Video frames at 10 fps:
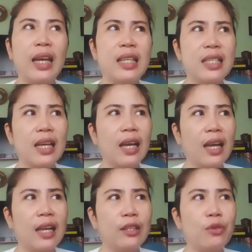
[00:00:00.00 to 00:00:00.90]
At
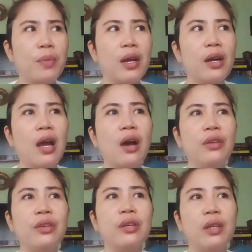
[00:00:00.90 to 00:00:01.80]
saka, no matter
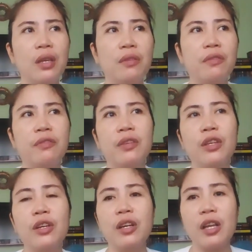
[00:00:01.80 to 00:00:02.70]
how you give
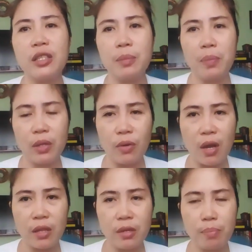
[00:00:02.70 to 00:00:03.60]
your recipe to
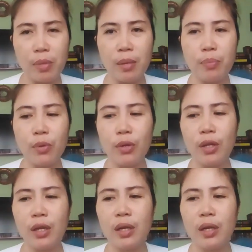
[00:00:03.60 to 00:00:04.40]
other people,